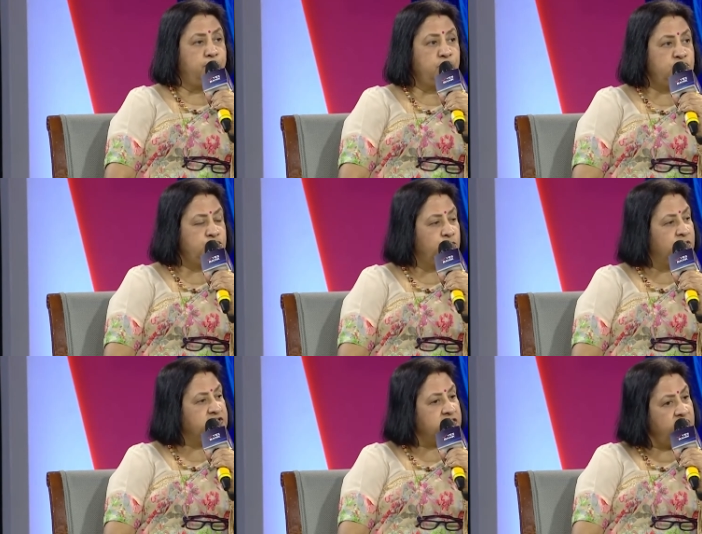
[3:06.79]
push
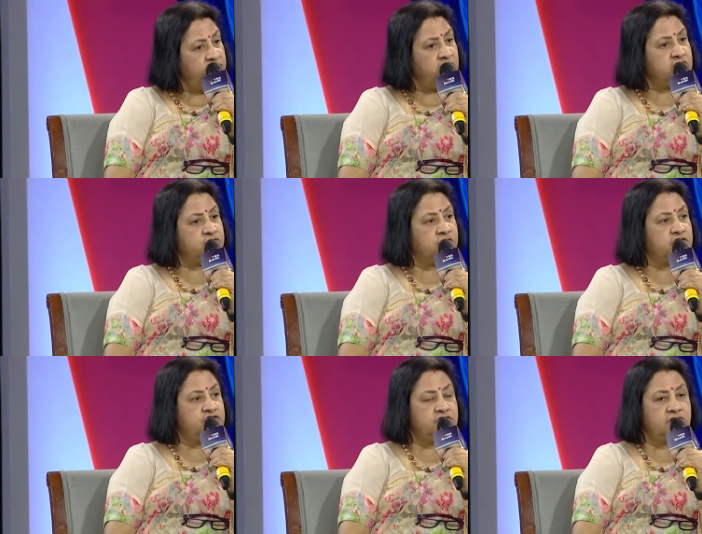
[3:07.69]
towards
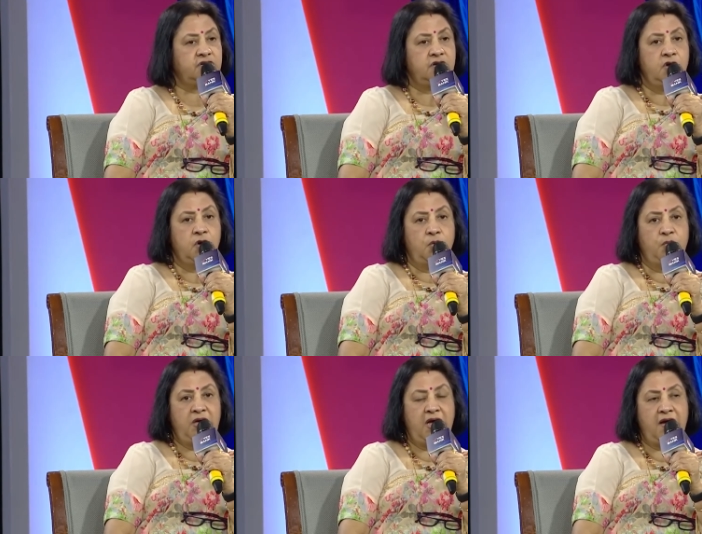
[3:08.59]
infrastructure,
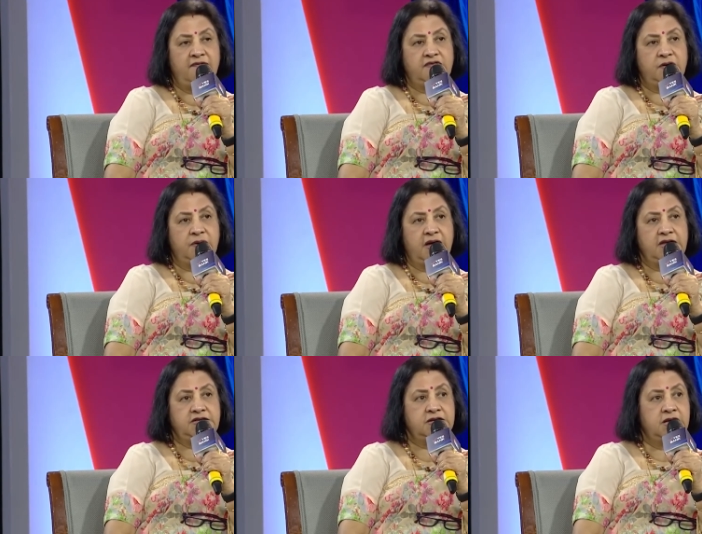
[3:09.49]
we have the
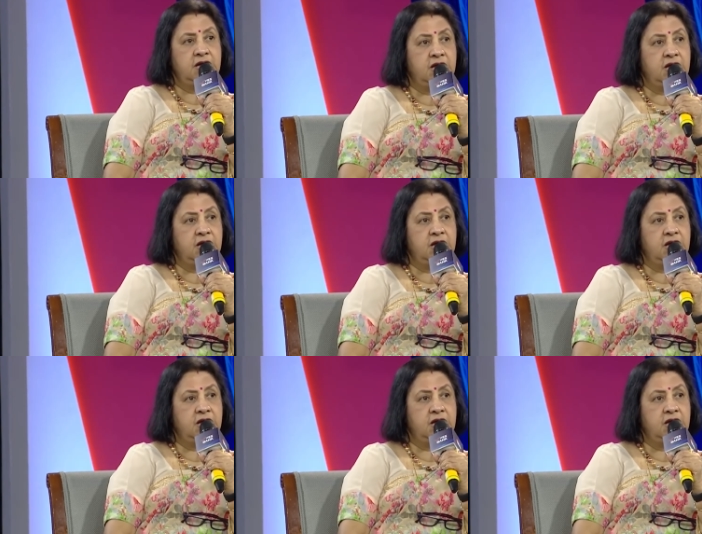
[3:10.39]
right